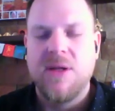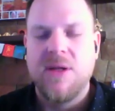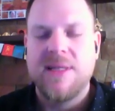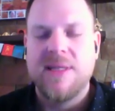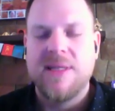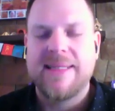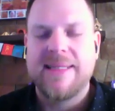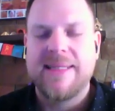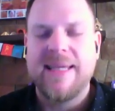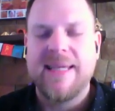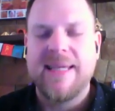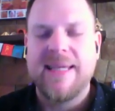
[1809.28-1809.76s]

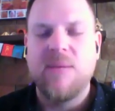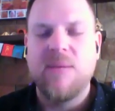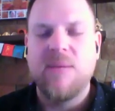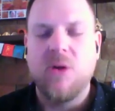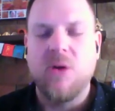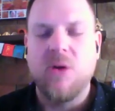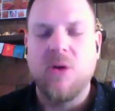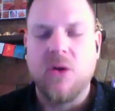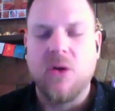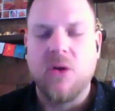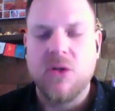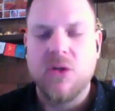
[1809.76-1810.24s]

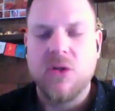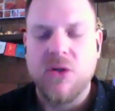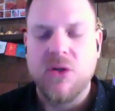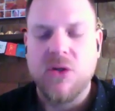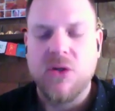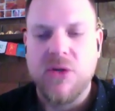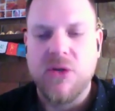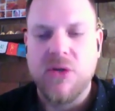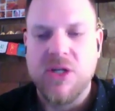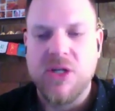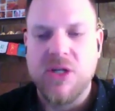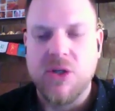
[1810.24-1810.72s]
stable
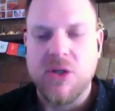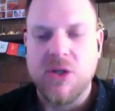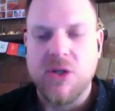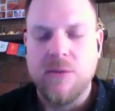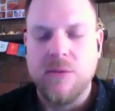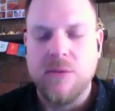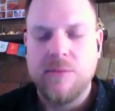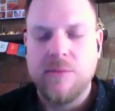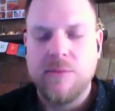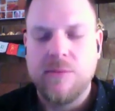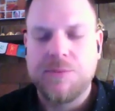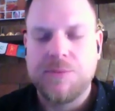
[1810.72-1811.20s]

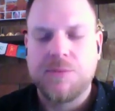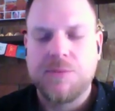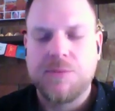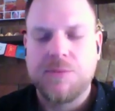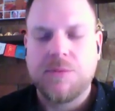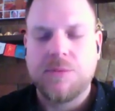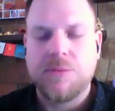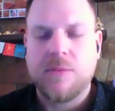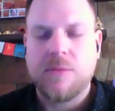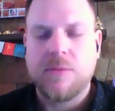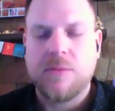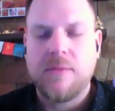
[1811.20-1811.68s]
concentration,
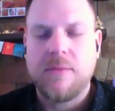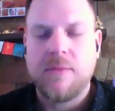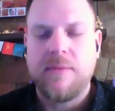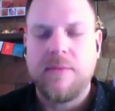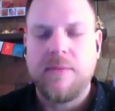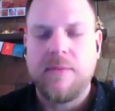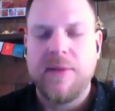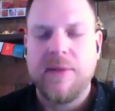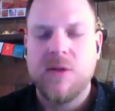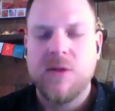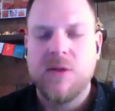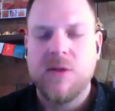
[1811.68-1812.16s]

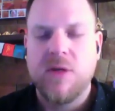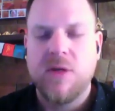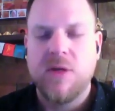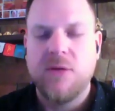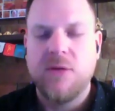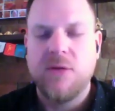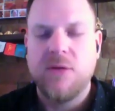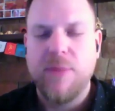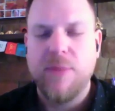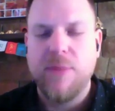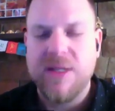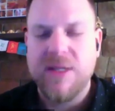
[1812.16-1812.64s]
so
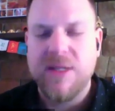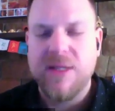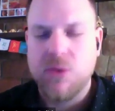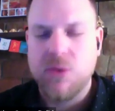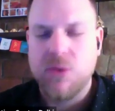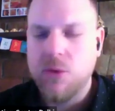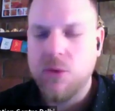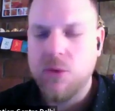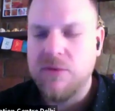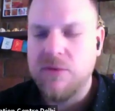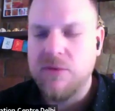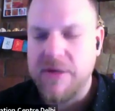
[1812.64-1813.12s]
that we may
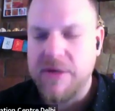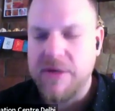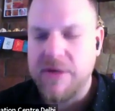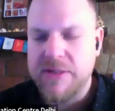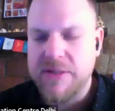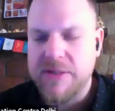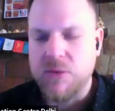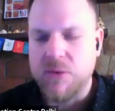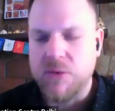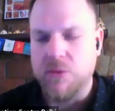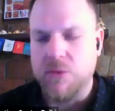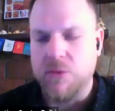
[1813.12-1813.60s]
soon, very
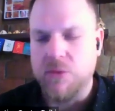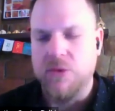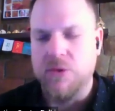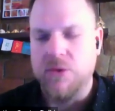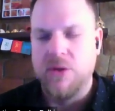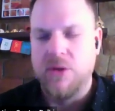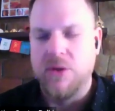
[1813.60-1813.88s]
soon,